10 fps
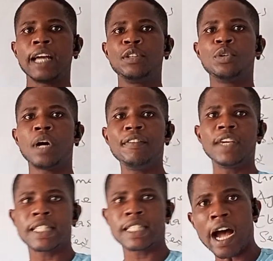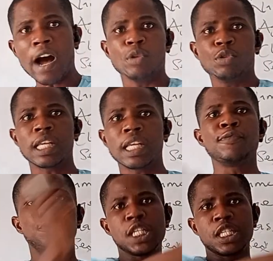and you have a
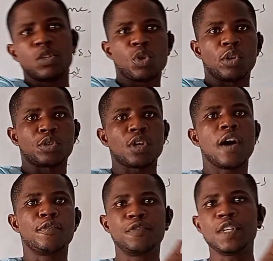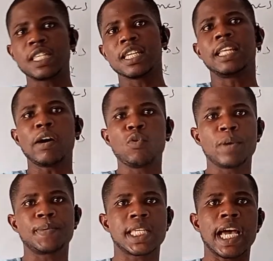thousand visitors visit that
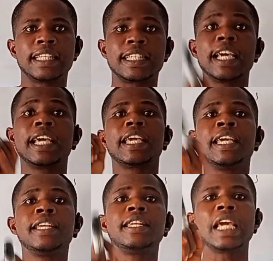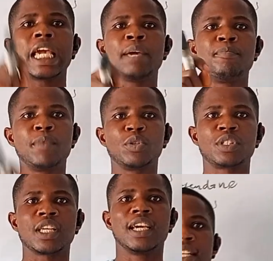website in a month,